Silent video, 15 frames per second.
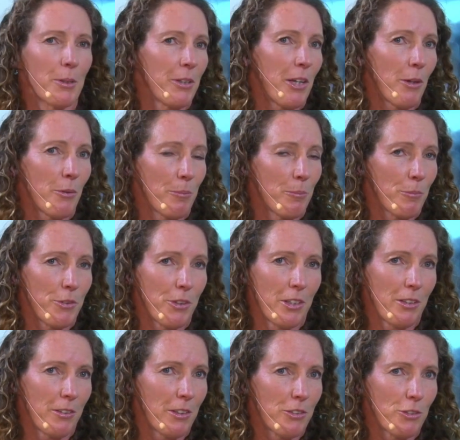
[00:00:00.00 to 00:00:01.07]
now I'm
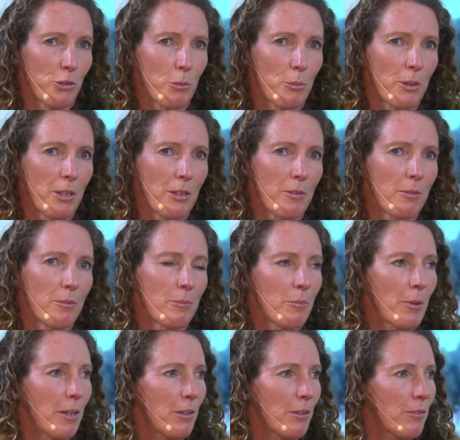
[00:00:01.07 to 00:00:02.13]
thinking that she'll be
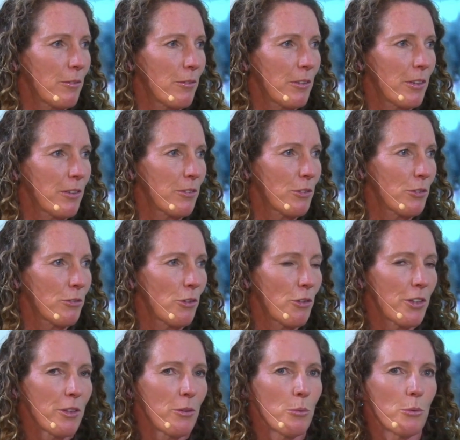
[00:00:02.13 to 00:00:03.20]
back as a
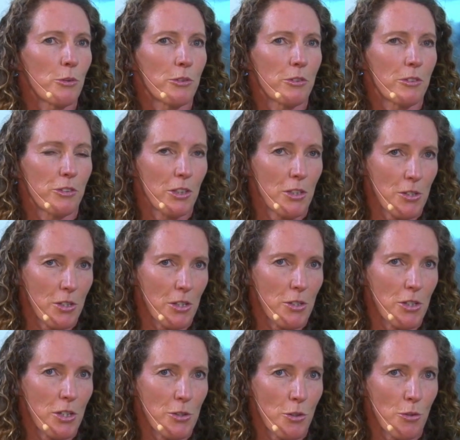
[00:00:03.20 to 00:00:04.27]
riding horse. She's
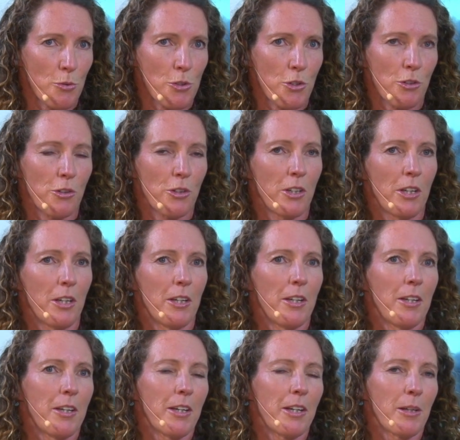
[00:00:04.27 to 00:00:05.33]
6 years old, so
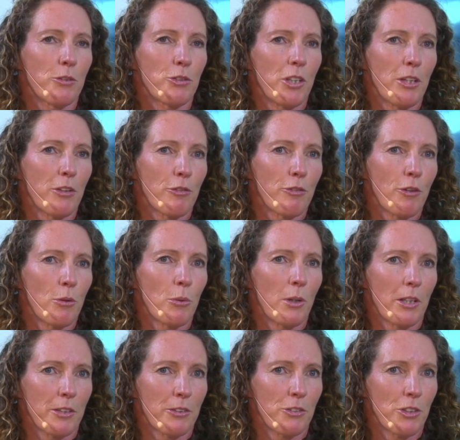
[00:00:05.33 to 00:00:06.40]
she had a foal
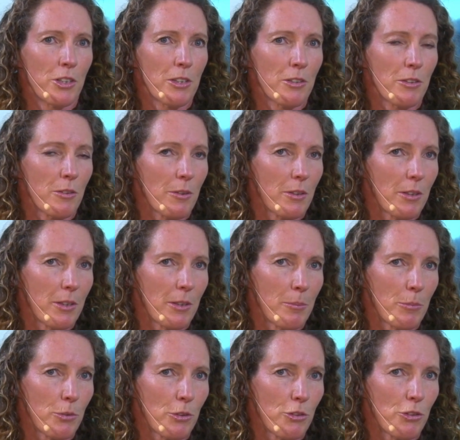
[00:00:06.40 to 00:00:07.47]
last year,
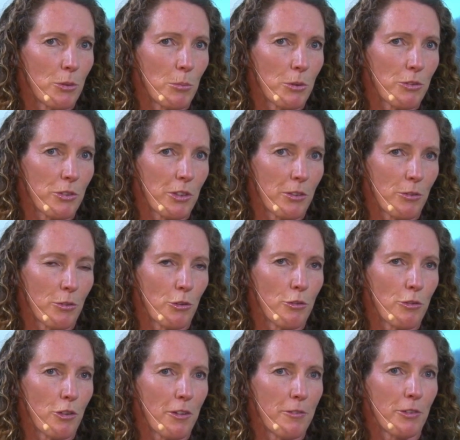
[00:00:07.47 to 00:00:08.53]
so she missed out on her
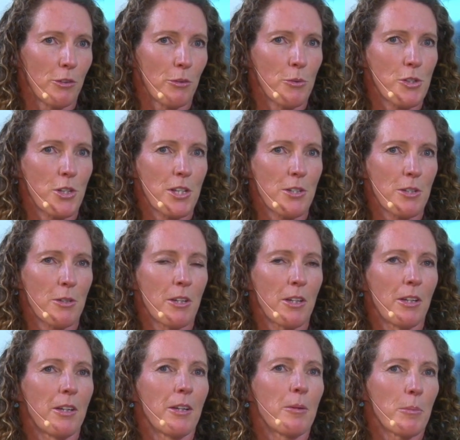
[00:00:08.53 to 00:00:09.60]
5-year-old season.
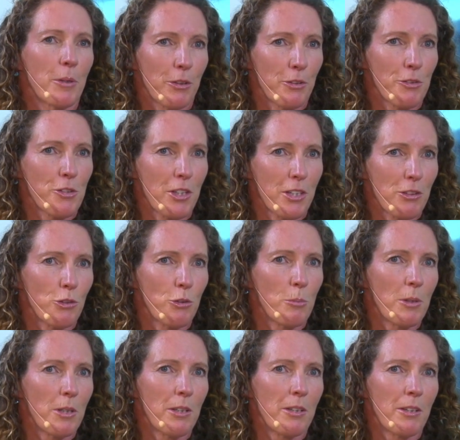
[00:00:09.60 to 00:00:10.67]
But I'd say she'll
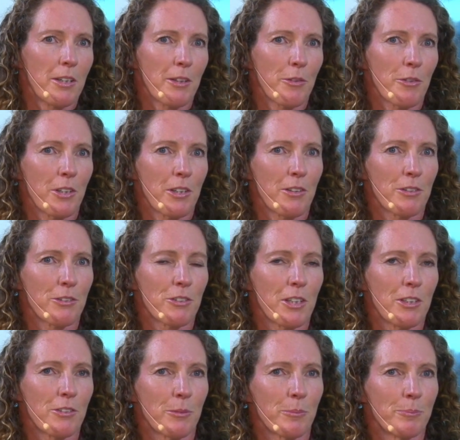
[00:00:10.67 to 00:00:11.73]
be out there this
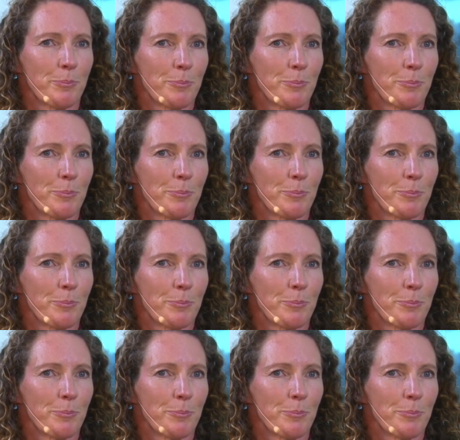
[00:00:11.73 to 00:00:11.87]
season.